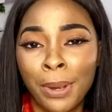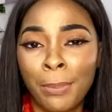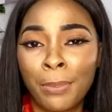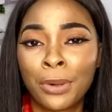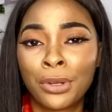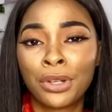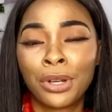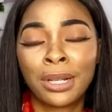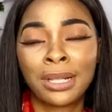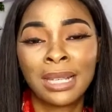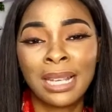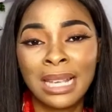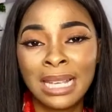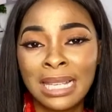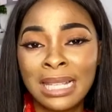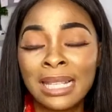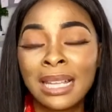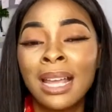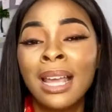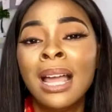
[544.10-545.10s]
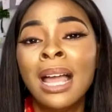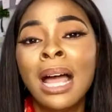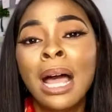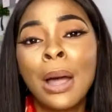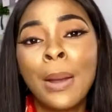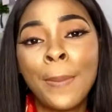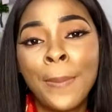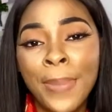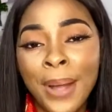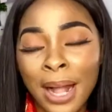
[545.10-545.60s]
project is
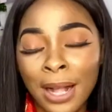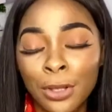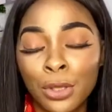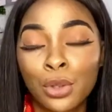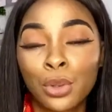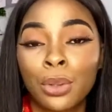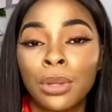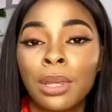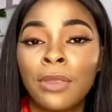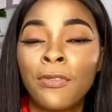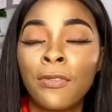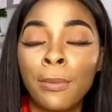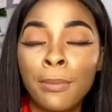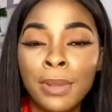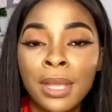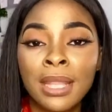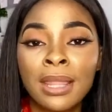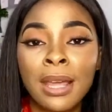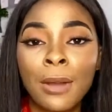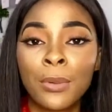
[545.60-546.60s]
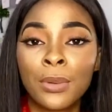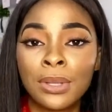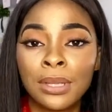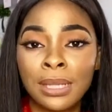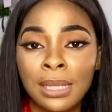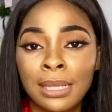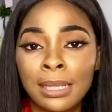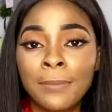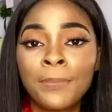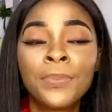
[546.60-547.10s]
about. So for me, that was
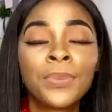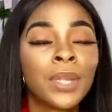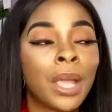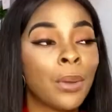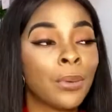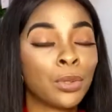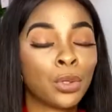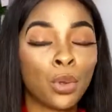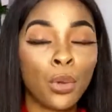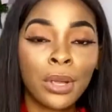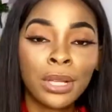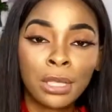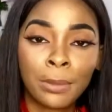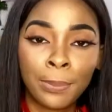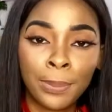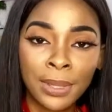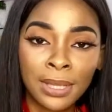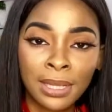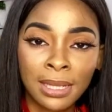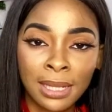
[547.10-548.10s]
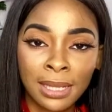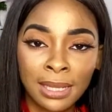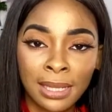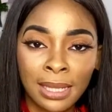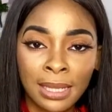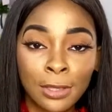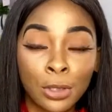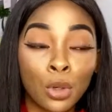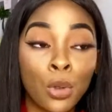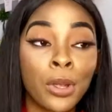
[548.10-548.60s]
it. I was going to
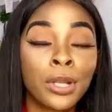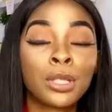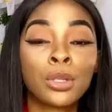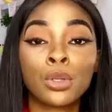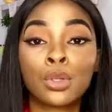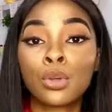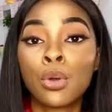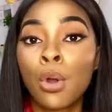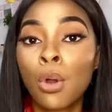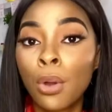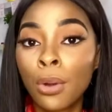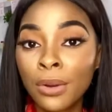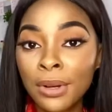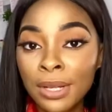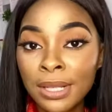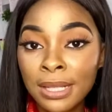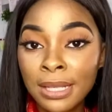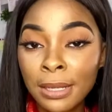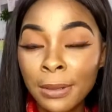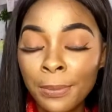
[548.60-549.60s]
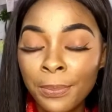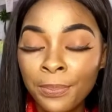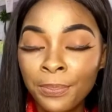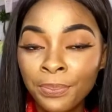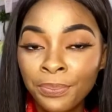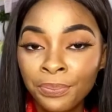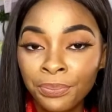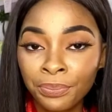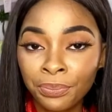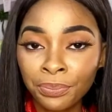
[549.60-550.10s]
businesses, going to tourism
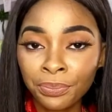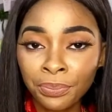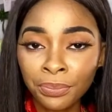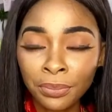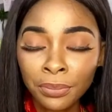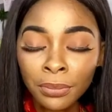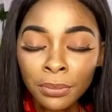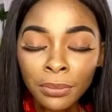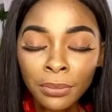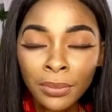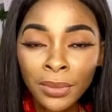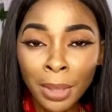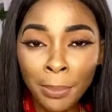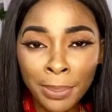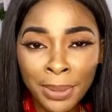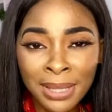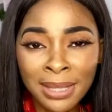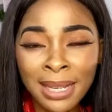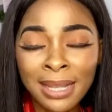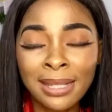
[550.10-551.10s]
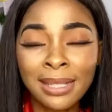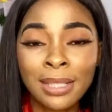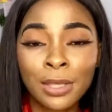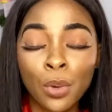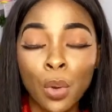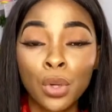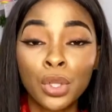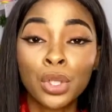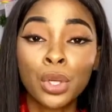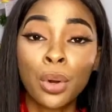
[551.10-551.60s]
businesses
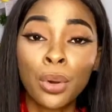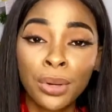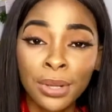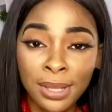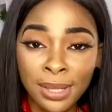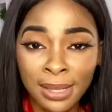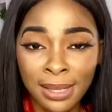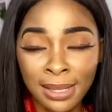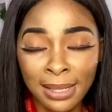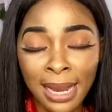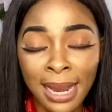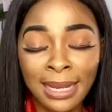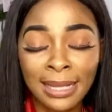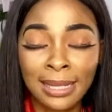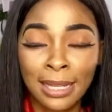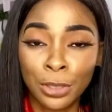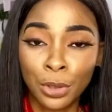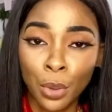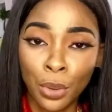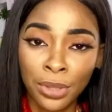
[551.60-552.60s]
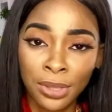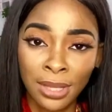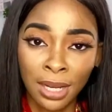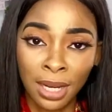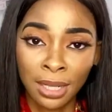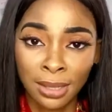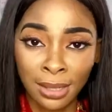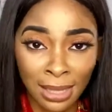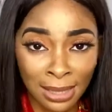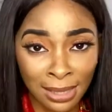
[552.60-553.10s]
or tourist sites and tourist
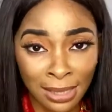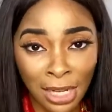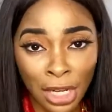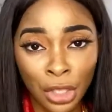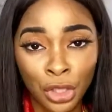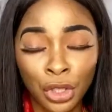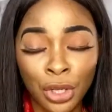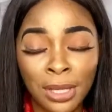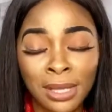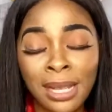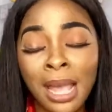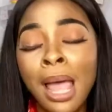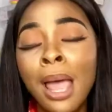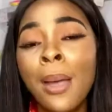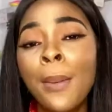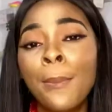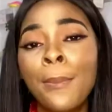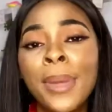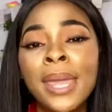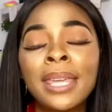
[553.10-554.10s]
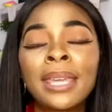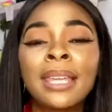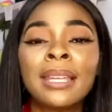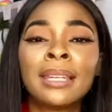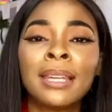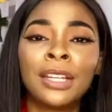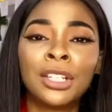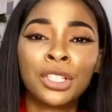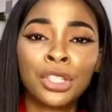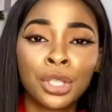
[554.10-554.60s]
destinations, making
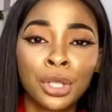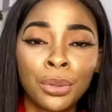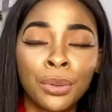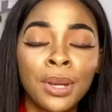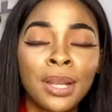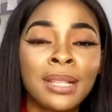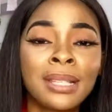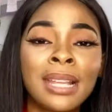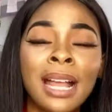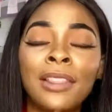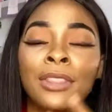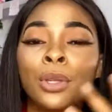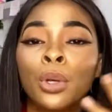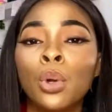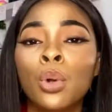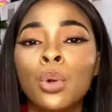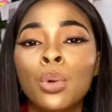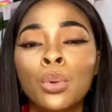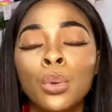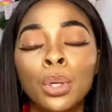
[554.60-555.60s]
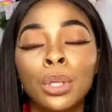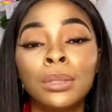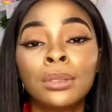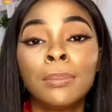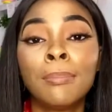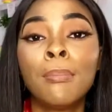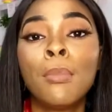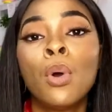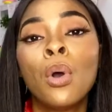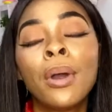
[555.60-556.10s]
Nigerians and the whole
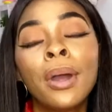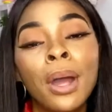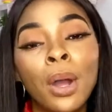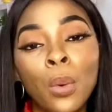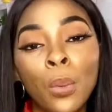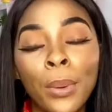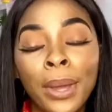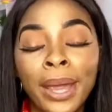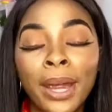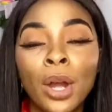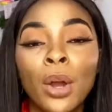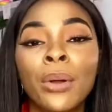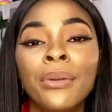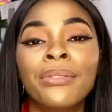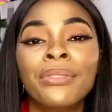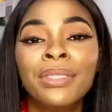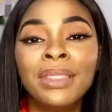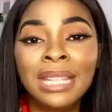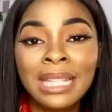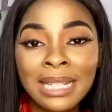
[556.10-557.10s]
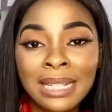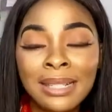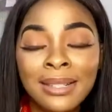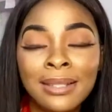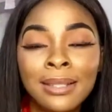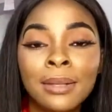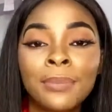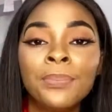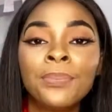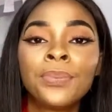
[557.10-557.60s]
world more aware of
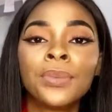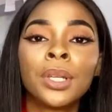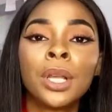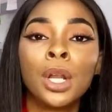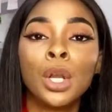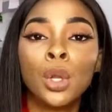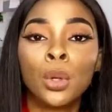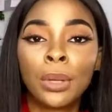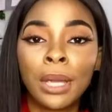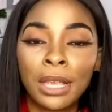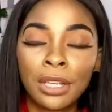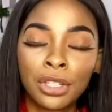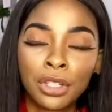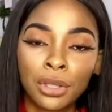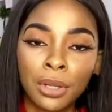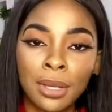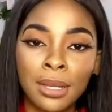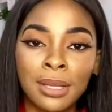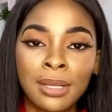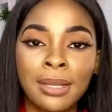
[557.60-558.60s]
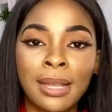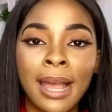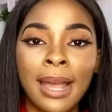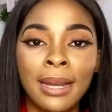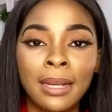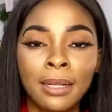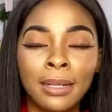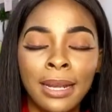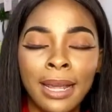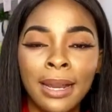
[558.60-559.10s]
these locations,
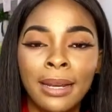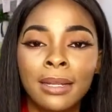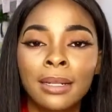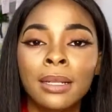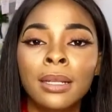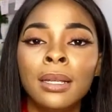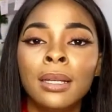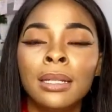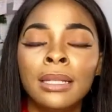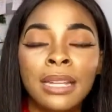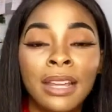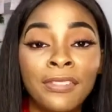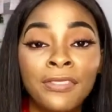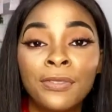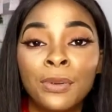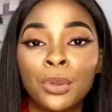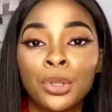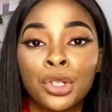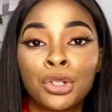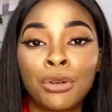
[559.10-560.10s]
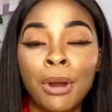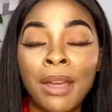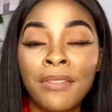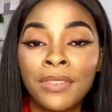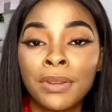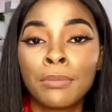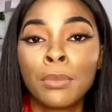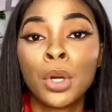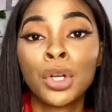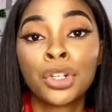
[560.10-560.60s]
and then therefore
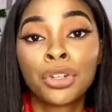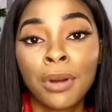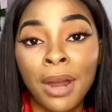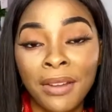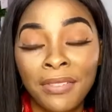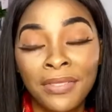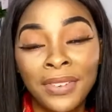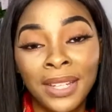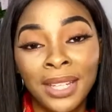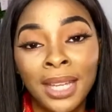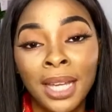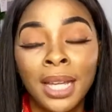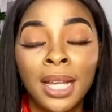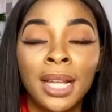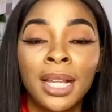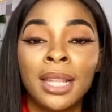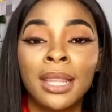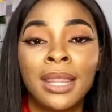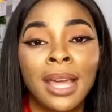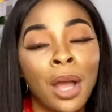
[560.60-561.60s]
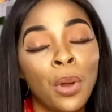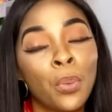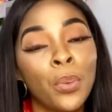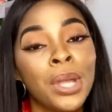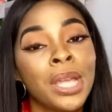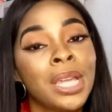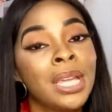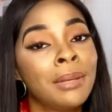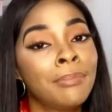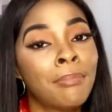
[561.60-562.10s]
driving more traffic that
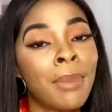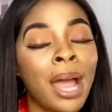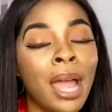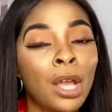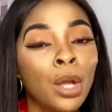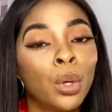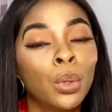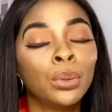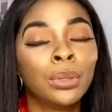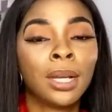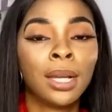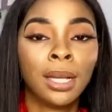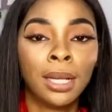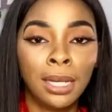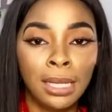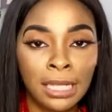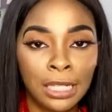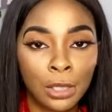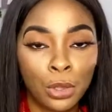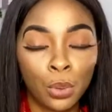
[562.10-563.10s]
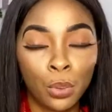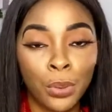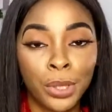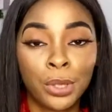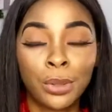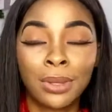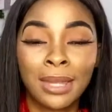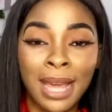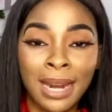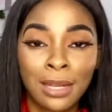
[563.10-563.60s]
way in my own little way.
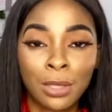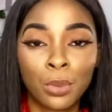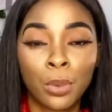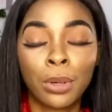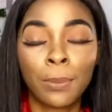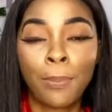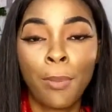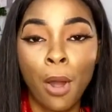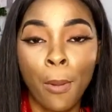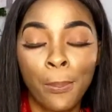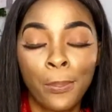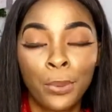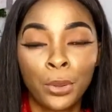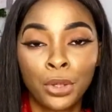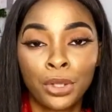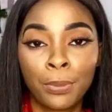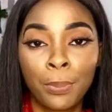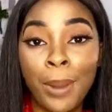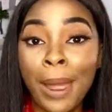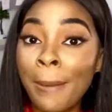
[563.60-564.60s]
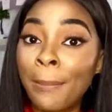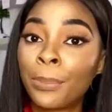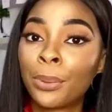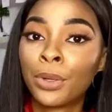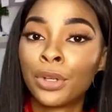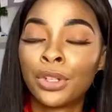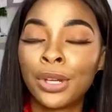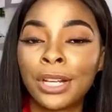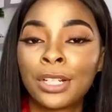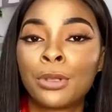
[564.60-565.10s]
So that is what a pet
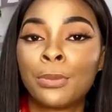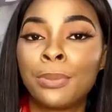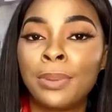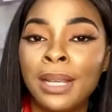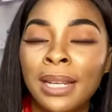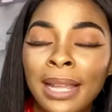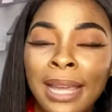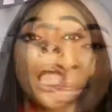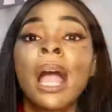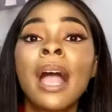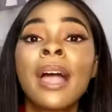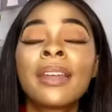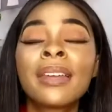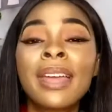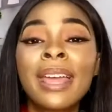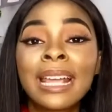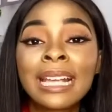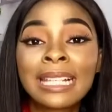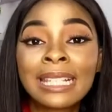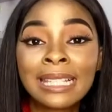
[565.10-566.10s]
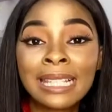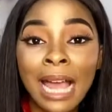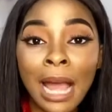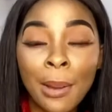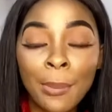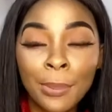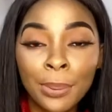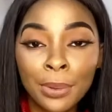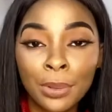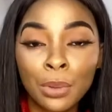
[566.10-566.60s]
project would be like. An
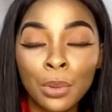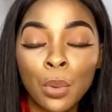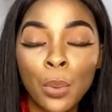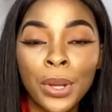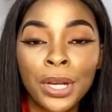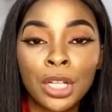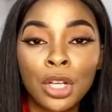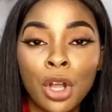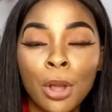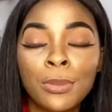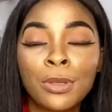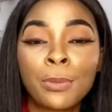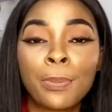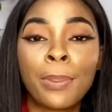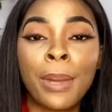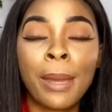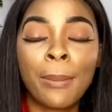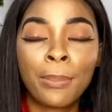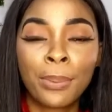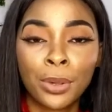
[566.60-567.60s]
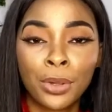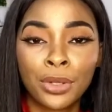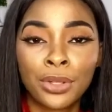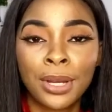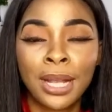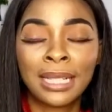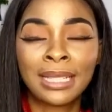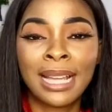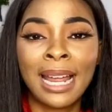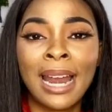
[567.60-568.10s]
example when it comes to pet
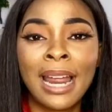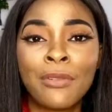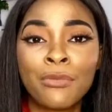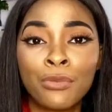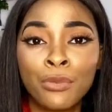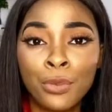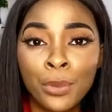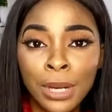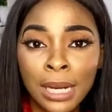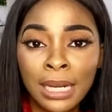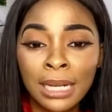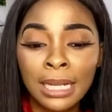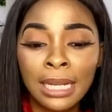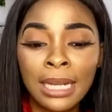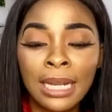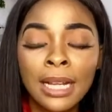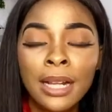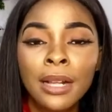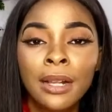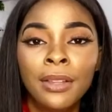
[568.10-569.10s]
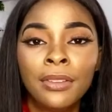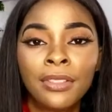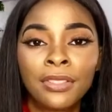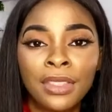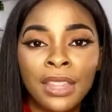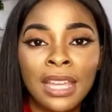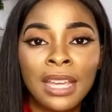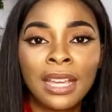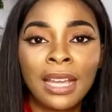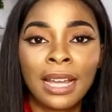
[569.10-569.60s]
project that I really
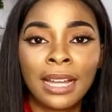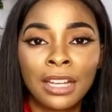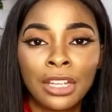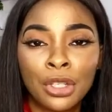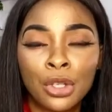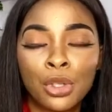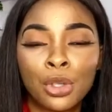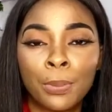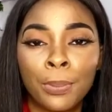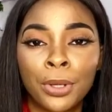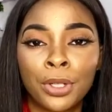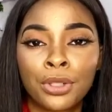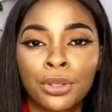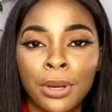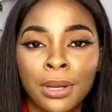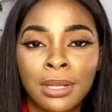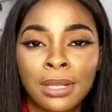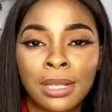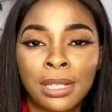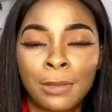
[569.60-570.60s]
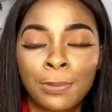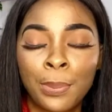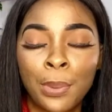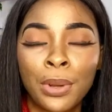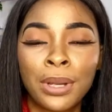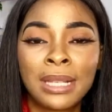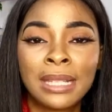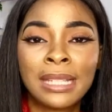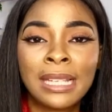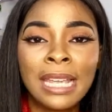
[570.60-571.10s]
think I can use to portray this
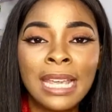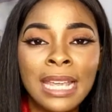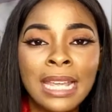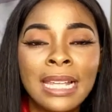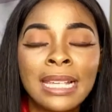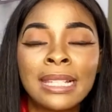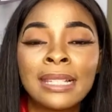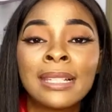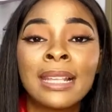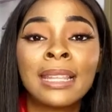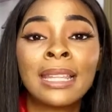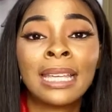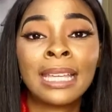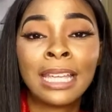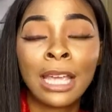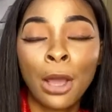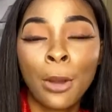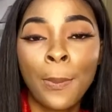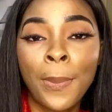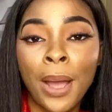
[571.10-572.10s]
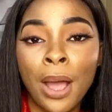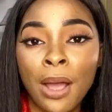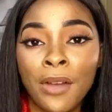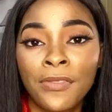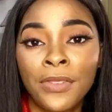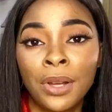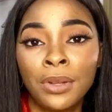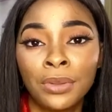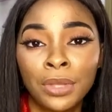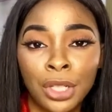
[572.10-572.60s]
point is the Girl Power
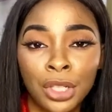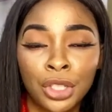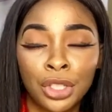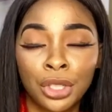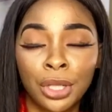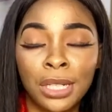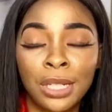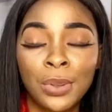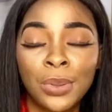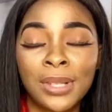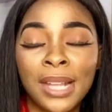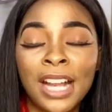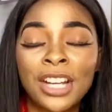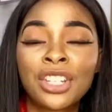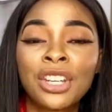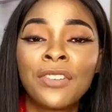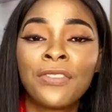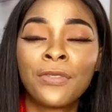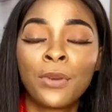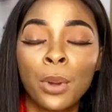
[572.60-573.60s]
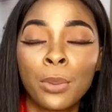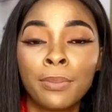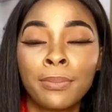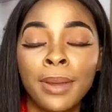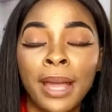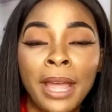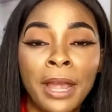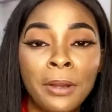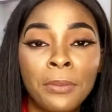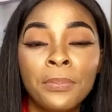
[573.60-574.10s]
Foundation. It was actually formed
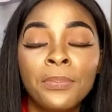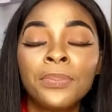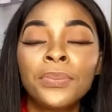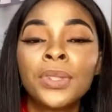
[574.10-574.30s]
by